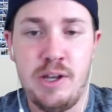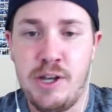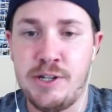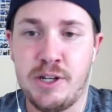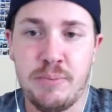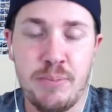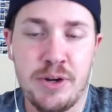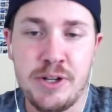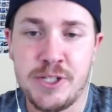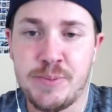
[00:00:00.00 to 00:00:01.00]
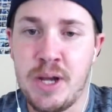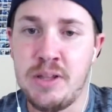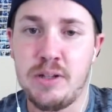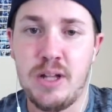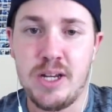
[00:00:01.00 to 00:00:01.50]
hitting in a pretty good spot in
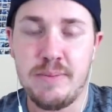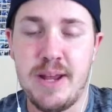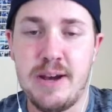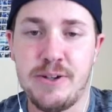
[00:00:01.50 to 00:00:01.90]
the lineup now.